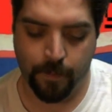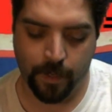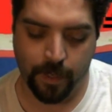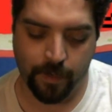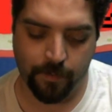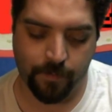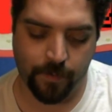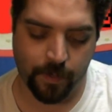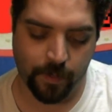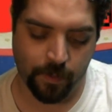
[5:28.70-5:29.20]
But
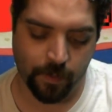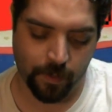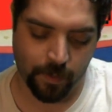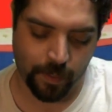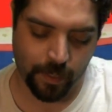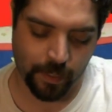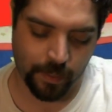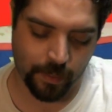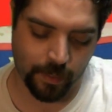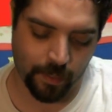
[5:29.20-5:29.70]
if you
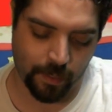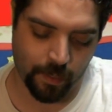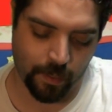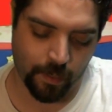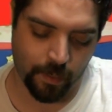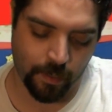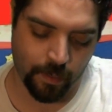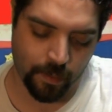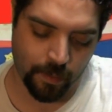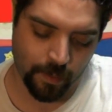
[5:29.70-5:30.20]
look at the
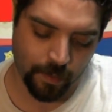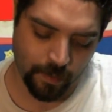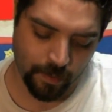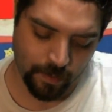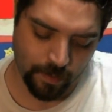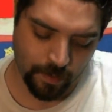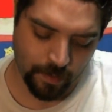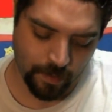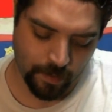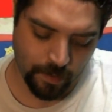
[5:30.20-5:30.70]

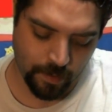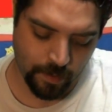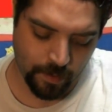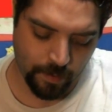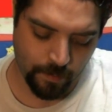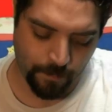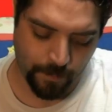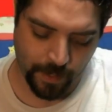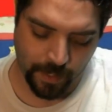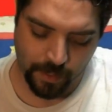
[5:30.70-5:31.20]

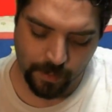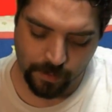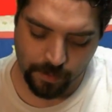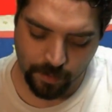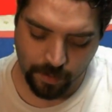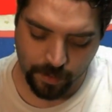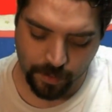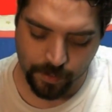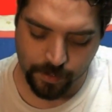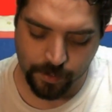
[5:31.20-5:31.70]
pins
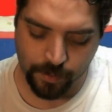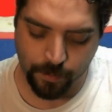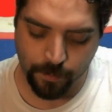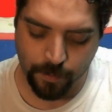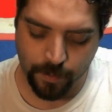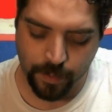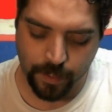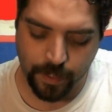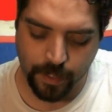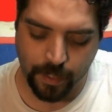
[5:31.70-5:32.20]
on a
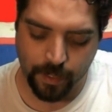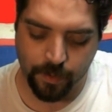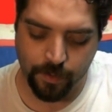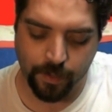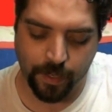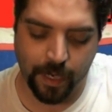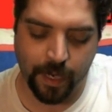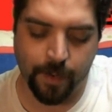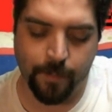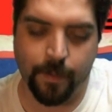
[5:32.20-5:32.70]
Super
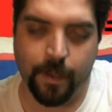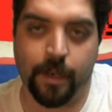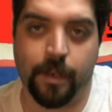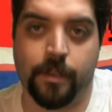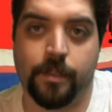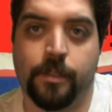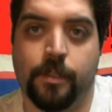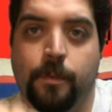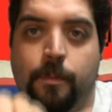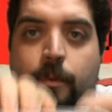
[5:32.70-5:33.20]
Nintendo game and
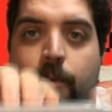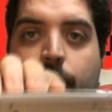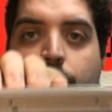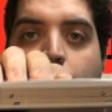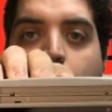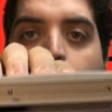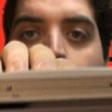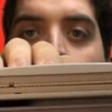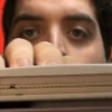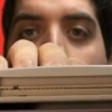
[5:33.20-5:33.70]
a Super
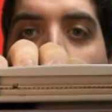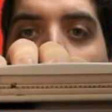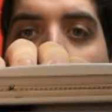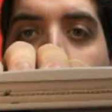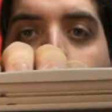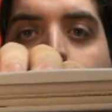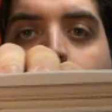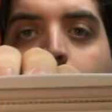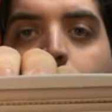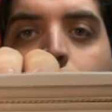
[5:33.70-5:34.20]

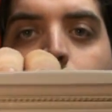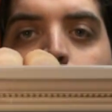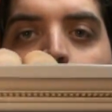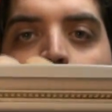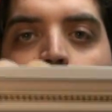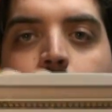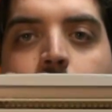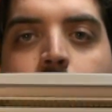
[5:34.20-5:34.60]
Famicom game,